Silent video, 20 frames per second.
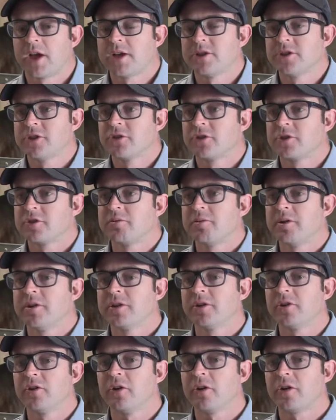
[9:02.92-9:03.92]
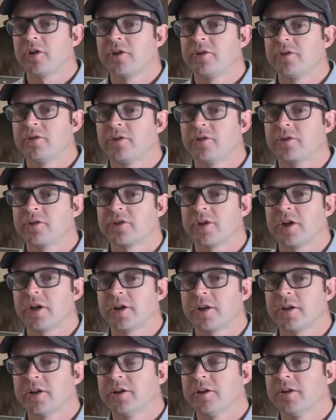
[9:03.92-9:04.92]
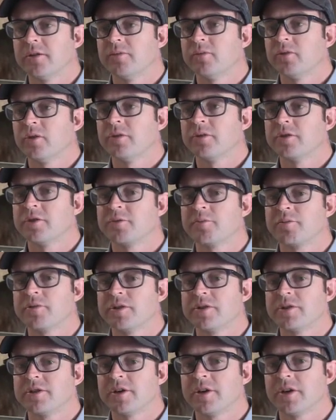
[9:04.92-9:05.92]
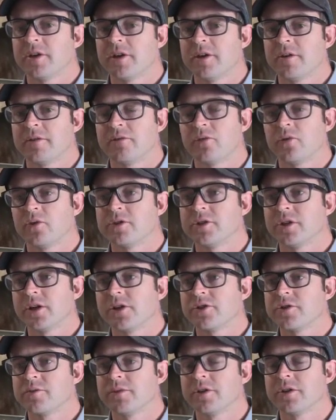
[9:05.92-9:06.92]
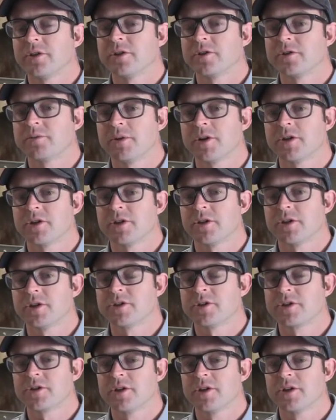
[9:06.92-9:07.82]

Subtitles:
Azzy's got Splendid Garden, who looks like more of a sprinter, 1400-meter specialist.